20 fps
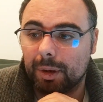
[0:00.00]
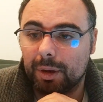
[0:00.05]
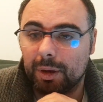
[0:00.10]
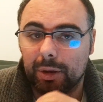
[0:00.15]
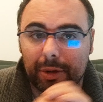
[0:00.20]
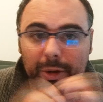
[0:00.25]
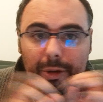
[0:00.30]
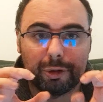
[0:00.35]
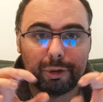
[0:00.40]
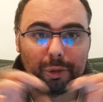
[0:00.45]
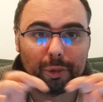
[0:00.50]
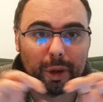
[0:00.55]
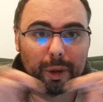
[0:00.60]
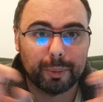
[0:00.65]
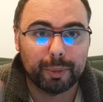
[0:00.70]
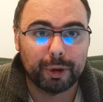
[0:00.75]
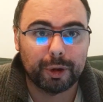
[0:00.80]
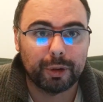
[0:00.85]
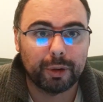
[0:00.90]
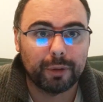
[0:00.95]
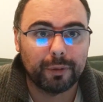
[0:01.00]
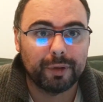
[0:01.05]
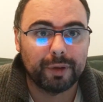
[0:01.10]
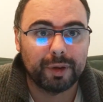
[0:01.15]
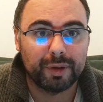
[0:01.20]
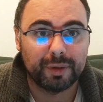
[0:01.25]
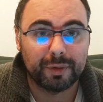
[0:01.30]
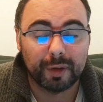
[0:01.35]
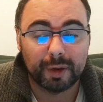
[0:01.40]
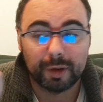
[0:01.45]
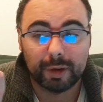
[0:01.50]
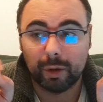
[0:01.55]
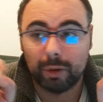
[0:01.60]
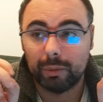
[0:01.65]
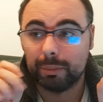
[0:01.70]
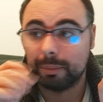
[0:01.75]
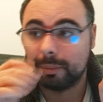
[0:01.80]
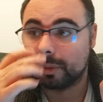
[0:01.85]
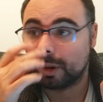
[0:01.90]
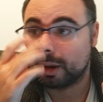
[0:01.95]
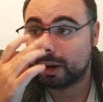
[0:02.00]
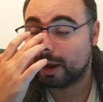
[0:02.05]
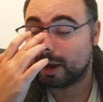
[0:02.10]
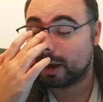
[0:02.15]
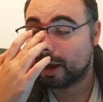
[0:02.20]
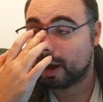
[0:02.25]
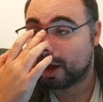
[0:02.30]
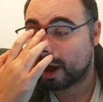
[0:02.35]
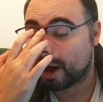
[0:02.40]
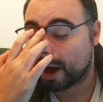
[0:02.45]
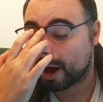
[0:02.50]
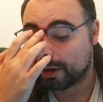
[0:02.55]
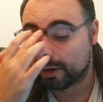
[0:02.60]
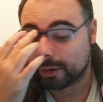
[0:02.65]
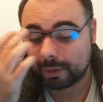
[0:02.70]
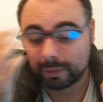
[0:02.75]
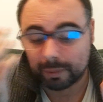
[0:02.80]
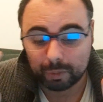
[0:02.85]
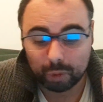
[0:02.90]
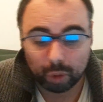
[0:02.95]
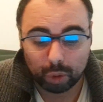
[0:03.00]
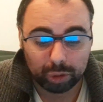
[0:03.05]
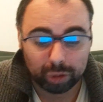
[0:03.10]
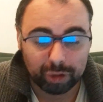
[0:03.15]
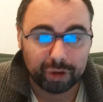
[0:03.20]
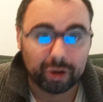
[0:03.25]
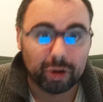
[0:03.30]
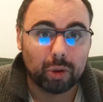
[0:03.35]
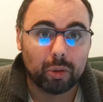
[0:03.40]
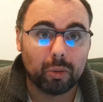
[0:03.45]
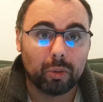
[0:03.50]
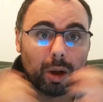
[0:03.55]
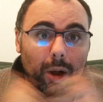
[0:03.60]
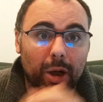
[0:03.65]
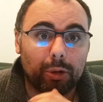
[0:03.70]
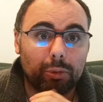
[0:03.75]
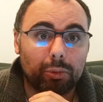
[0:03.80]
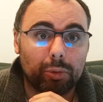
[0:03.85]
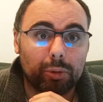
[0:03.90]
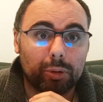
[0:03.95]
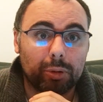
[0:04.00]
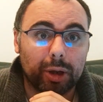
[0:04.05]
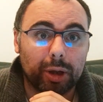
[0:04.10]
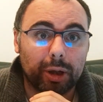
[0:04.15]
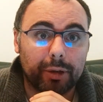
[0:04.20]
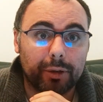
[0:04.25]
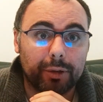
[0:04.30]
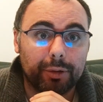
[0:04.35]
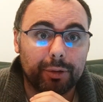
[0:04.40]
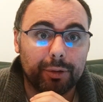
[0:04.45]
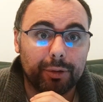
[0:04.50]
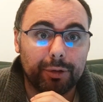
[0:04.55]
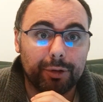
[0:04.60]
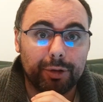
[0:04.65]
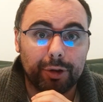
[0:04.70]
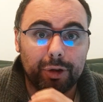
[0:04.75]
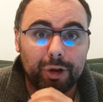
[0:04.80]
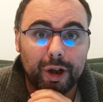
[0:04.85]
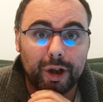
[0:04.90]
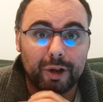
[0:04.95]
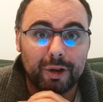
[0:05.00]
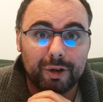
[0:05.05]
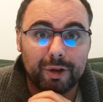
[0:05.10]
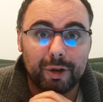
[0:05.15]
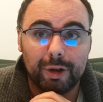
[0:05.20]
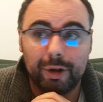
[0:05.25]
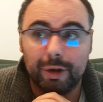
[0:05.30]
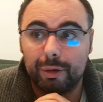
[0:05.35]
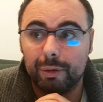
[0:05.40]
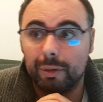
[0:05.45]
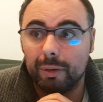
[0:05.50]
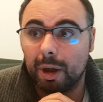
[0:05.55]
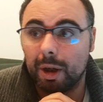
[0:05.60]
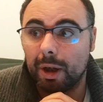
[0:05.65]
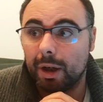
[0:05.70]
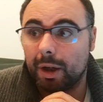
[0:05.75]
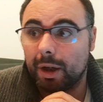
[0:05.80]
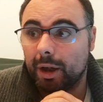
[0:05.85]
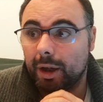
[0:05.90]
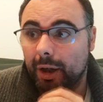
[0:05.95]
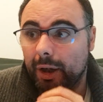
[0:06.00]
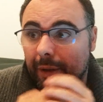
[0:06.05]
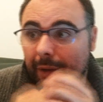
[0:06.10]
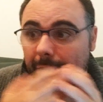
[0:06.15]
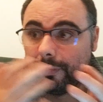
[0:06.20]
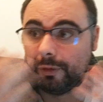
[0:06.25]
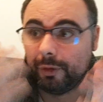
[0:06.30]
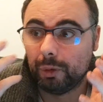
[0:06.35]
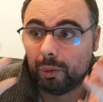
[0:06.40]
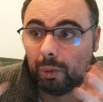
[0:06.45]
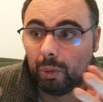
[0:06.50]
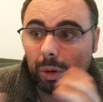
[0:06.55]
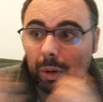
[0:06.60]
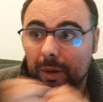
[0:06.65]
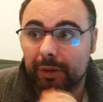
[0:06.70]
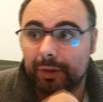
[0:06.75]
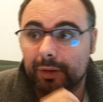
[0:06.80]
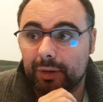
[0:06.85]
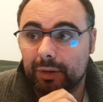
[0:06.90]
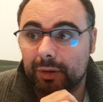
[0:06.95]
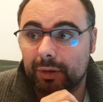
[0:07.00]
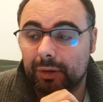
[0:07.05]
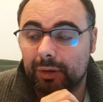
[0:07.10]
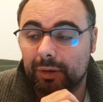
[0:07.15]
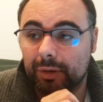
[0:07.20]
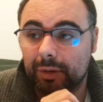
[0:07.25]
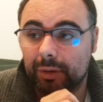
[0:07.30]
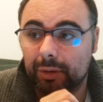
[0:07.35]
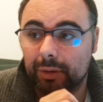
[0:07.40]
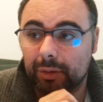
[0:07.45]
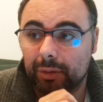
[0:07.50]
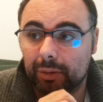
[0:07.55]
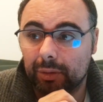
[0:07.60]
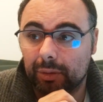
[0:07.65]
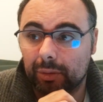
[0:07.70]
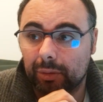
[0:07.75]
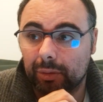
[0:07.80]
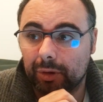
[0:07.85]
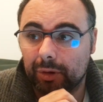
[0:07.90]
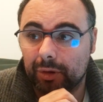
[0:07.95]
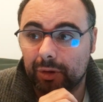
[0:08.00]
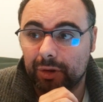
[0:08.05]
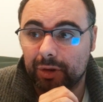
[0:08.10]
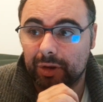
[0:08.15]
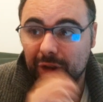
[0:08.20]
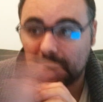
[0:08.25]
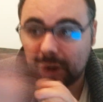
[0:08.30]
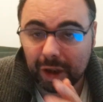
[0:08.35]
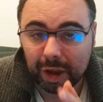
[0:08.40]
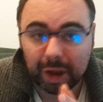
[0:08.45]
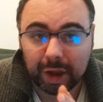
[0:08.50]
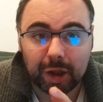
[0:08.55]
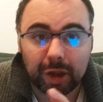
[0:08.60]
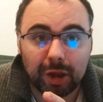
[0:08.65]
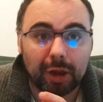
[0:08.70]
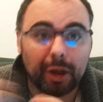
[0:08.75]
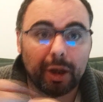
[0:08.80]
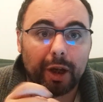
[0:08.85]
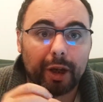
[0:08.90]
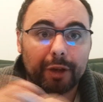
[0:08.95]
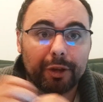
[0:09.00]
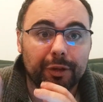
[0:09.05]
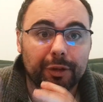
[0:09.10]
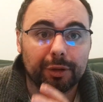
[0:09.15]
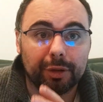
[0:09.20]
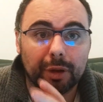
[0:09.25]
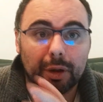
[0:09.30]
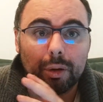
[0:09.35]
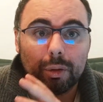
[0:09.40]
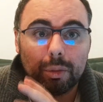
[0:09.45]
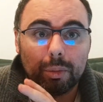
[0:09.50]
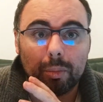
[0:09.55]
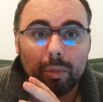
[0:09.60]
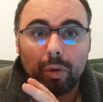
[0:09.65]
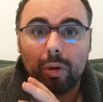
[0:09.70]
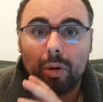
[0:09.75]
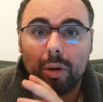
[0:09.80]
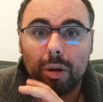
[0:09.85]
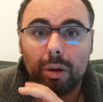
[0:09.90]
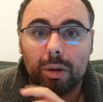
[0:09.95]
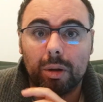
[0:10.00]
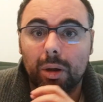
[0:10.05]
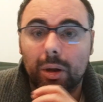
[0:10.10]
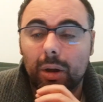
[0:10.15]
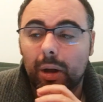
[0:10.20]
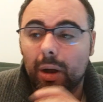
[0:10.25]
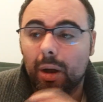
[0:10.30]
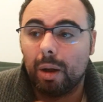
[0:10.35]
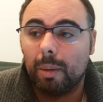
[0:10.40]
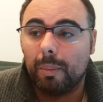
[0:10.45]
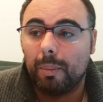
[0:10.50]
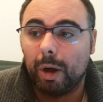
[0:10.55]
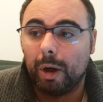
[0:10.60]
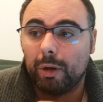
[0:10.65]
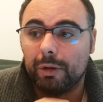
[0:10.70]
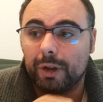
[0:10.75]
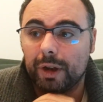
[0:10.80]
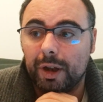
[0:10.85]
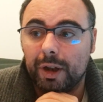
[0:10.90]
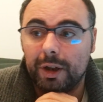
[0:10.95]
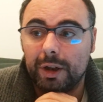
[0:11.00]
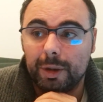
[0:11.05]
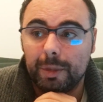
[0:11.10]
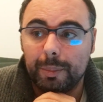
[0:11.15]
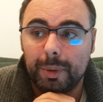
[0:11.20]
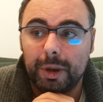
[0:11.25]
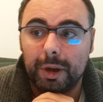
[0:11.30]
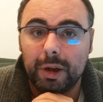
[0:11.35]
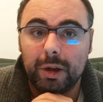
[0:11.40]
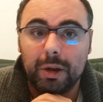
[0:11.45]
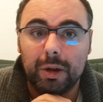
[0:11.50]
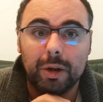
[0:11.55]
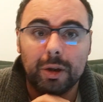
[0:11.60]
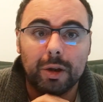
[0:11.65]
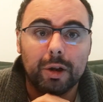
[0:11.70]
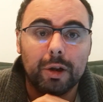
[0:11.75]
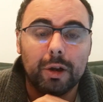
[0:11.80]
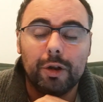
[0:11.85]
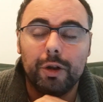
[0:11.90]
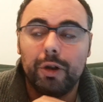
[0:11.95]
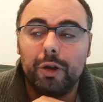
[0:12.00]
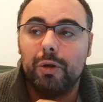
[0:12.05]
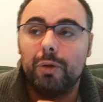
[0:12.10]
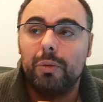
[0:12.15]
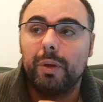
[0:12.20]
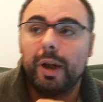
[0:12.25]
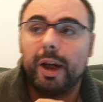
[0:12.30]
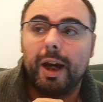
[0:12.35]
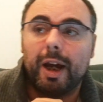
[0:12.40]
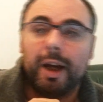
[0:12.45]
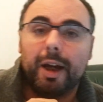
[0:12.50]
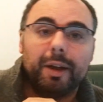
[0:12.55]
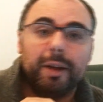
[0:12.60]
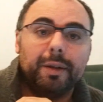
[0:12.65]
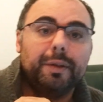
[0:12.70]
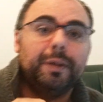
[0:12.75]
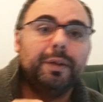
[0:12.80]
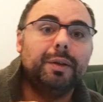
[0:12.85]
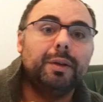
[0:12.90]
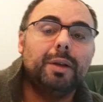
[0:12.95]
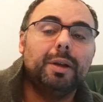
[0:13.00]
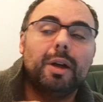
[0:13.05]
description of this video. And also, I would like to suggest to you, if you want to see and to know more about AADP, you can